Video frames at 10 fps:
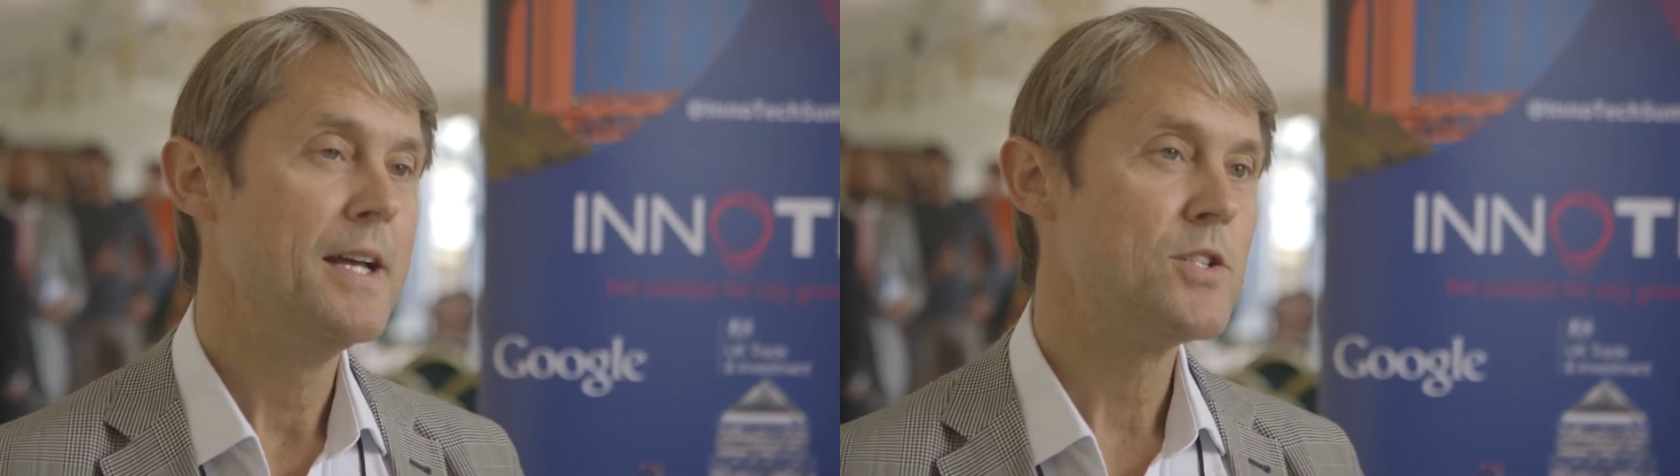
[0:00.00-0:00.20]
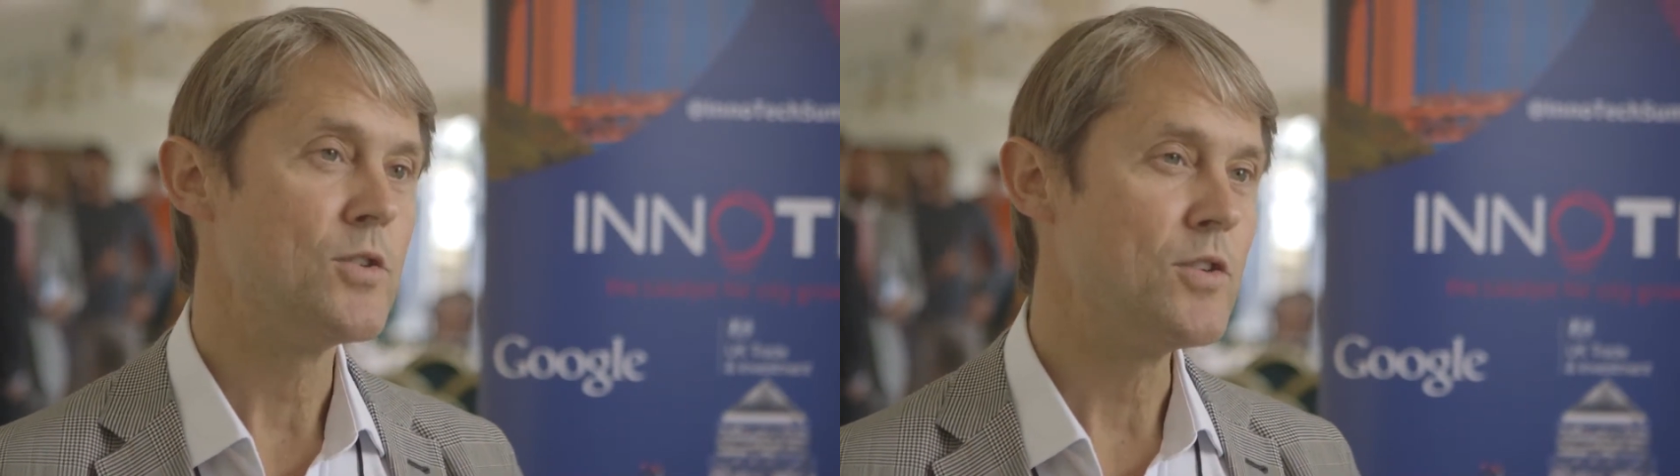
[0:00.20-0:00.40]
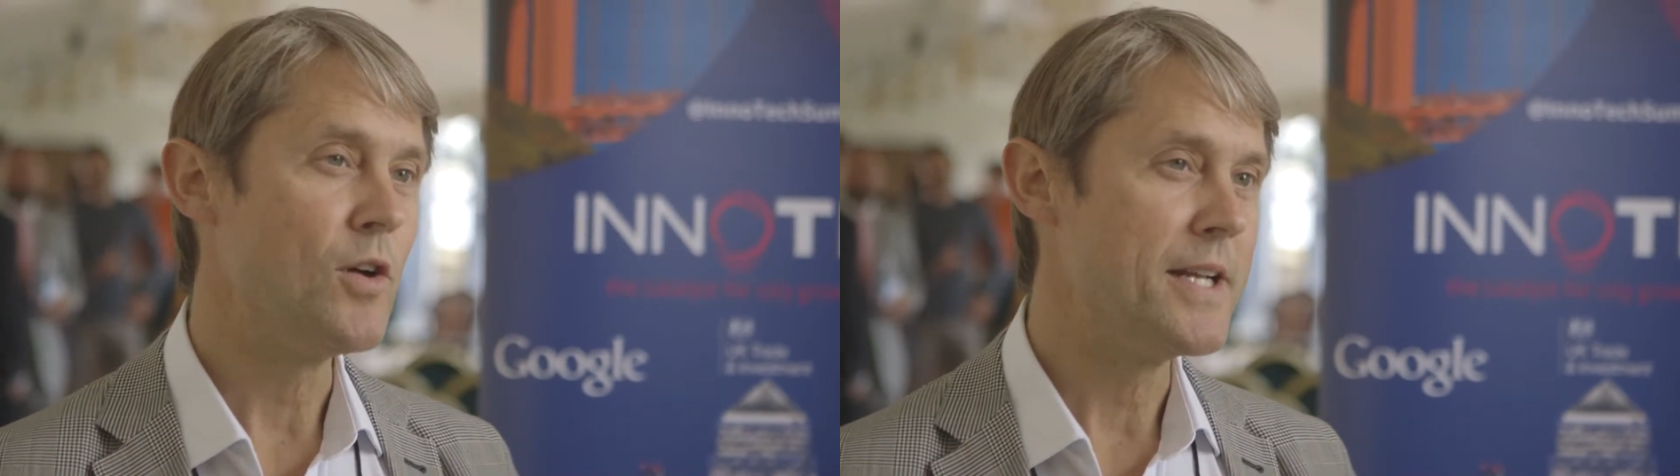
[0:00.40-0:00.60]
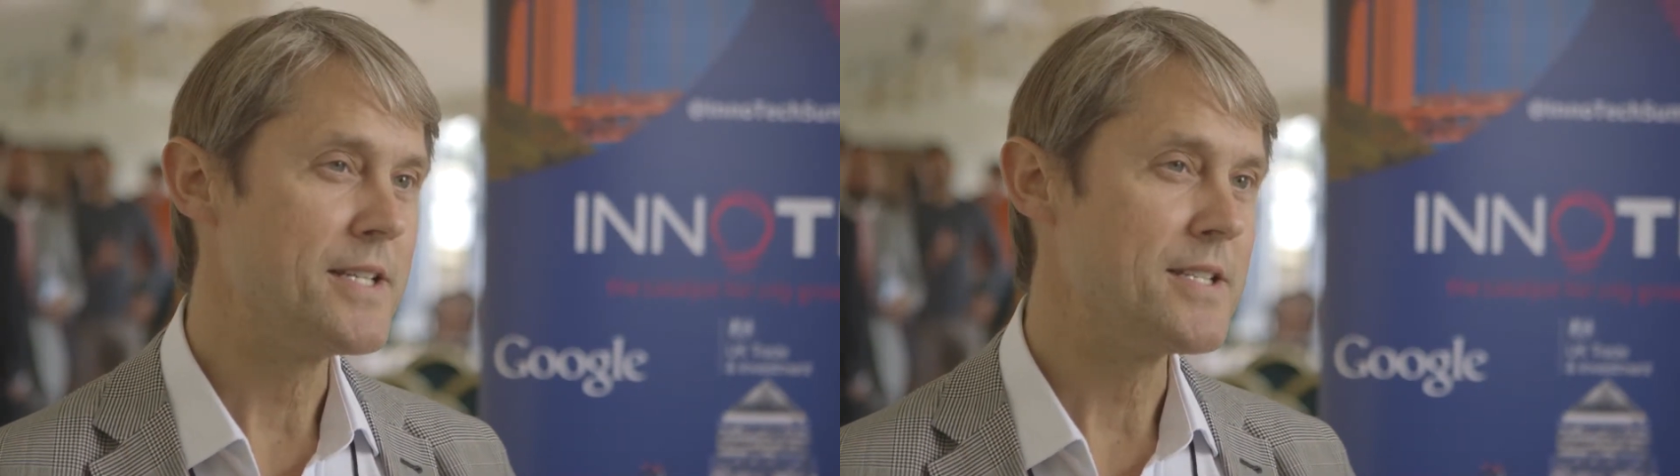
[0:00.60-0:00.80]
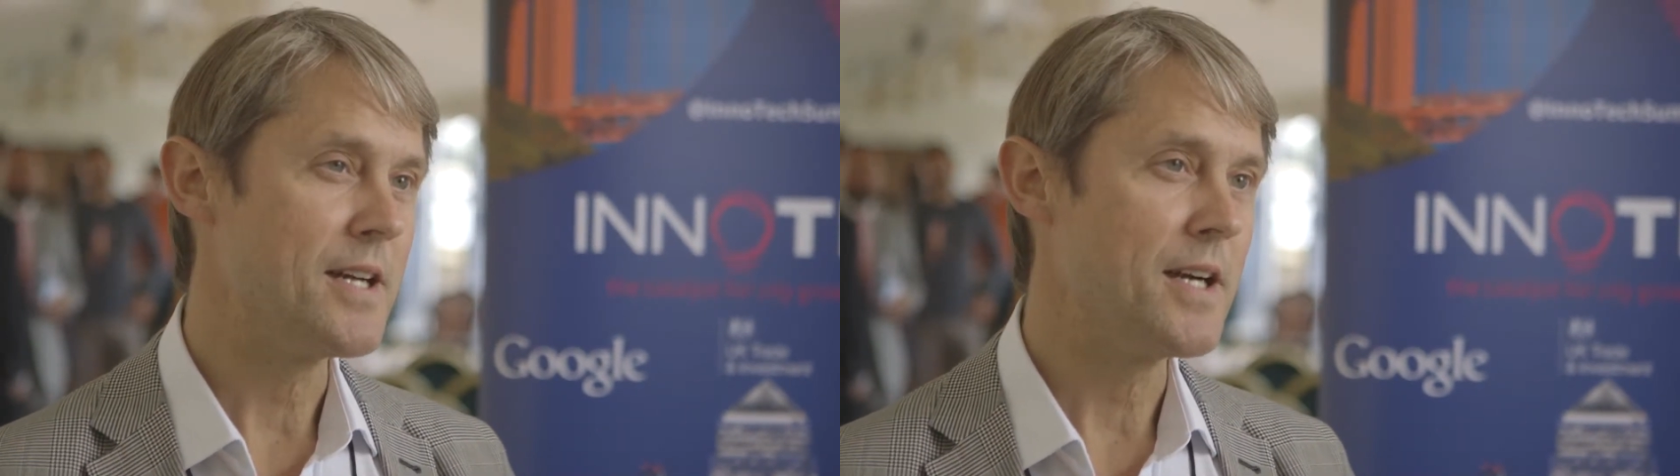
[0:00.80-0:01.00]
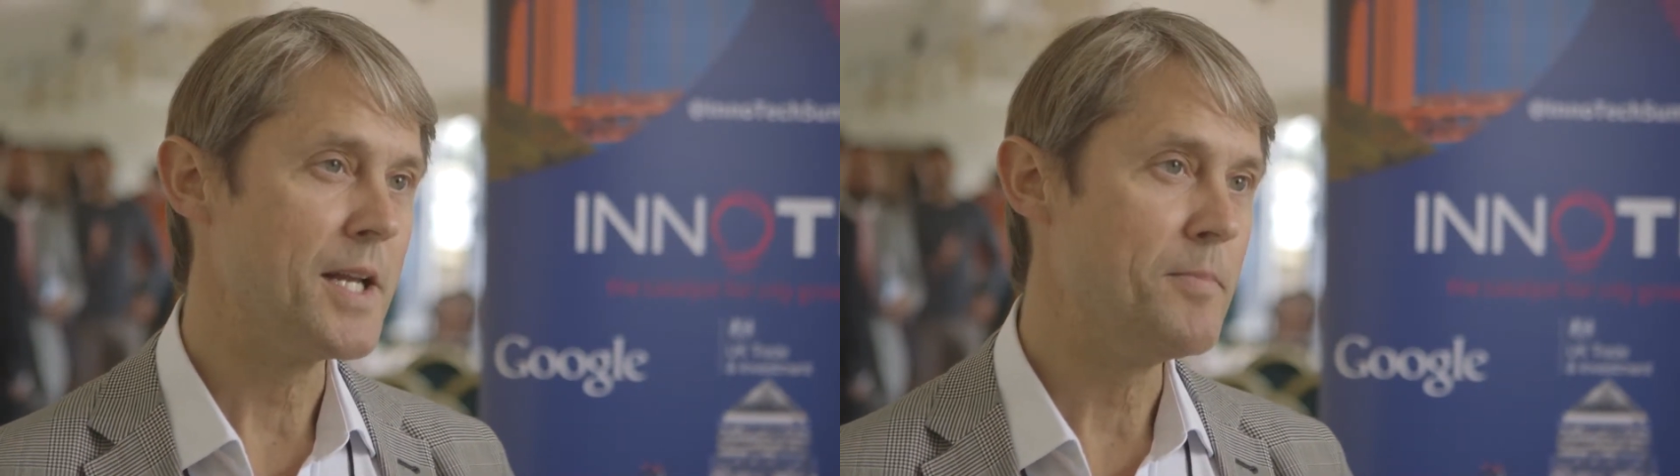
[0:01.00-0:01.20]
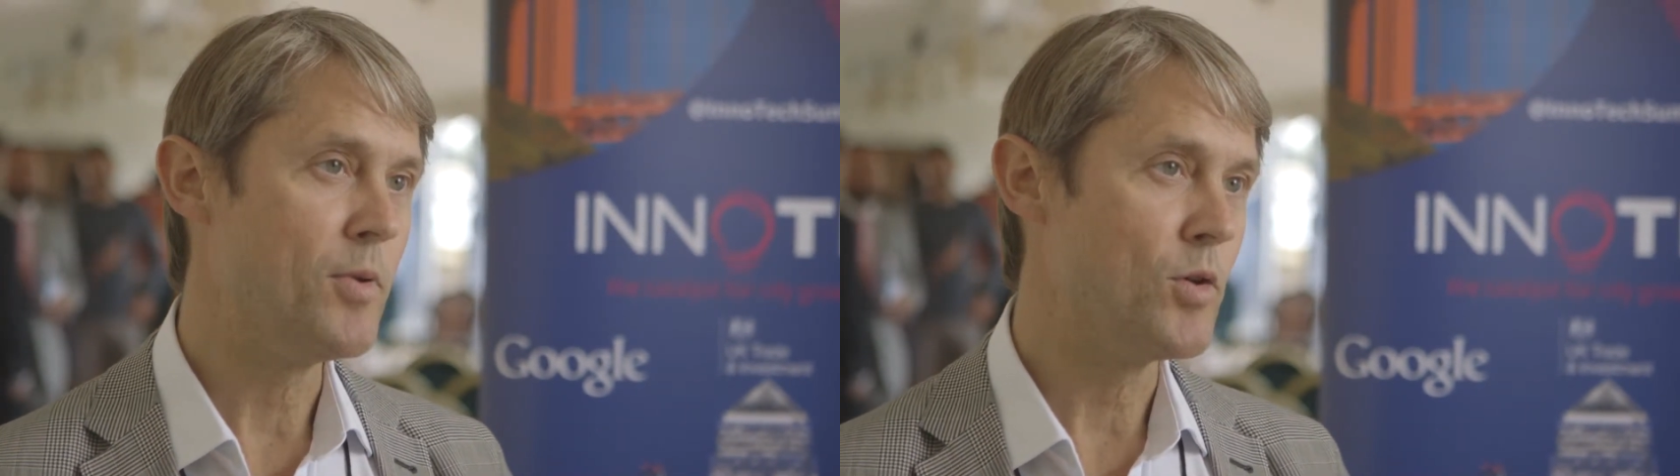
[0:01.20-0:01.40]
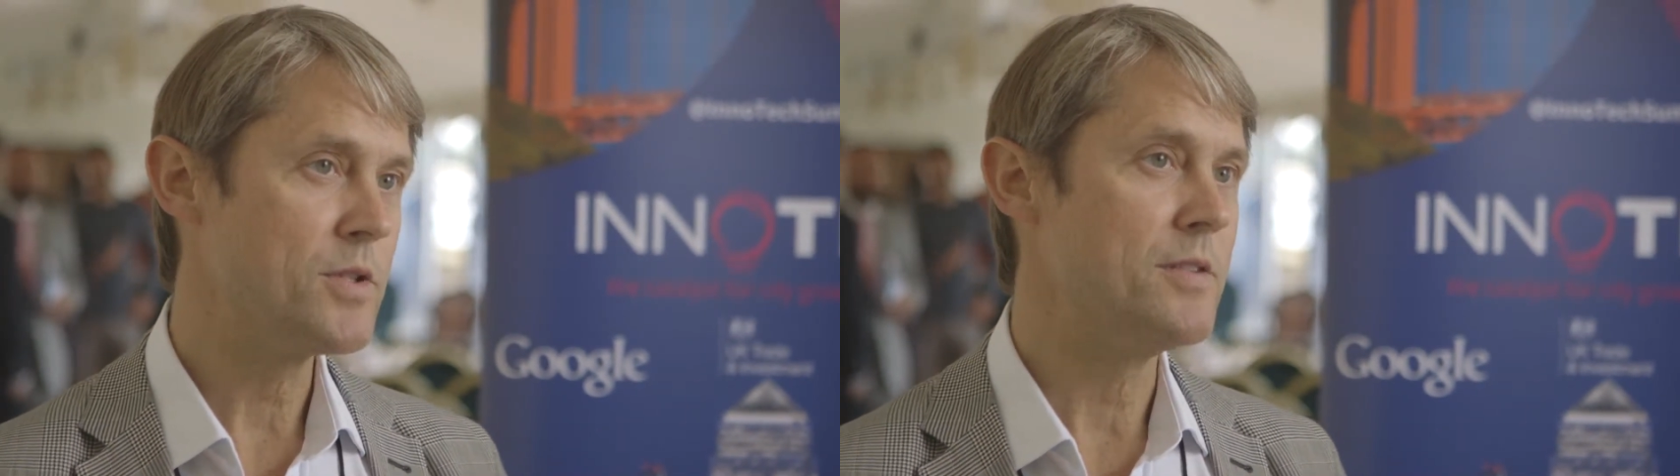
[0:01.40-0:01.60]
So it's not necessarily
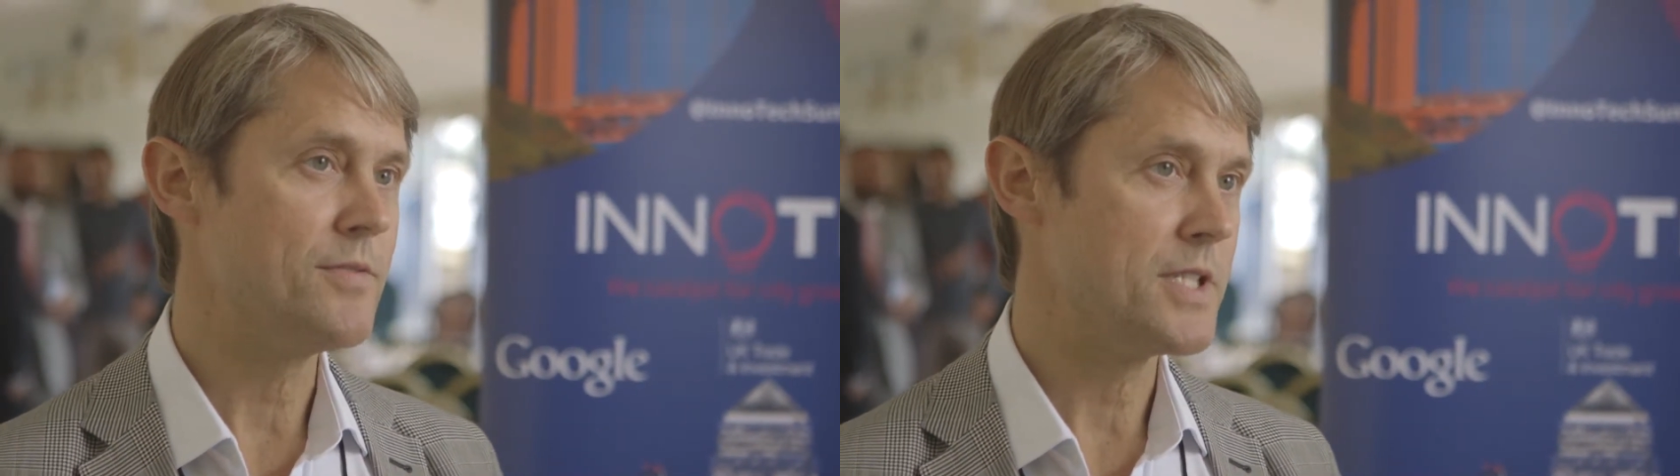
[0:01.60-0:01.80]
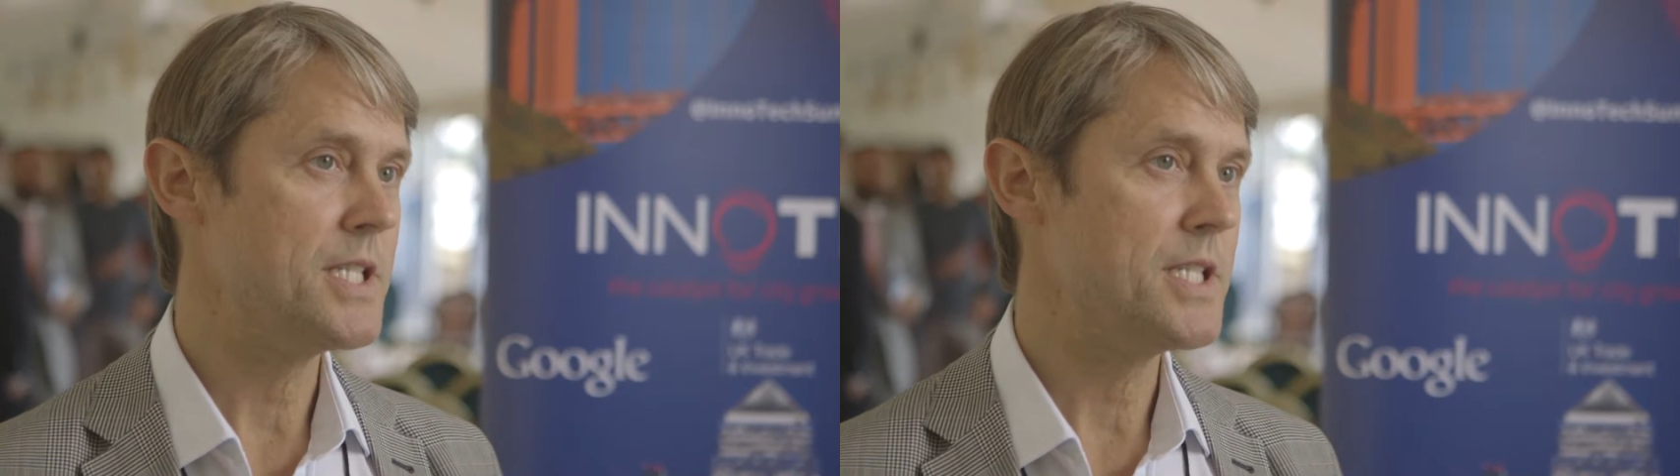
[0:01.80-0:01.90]
important for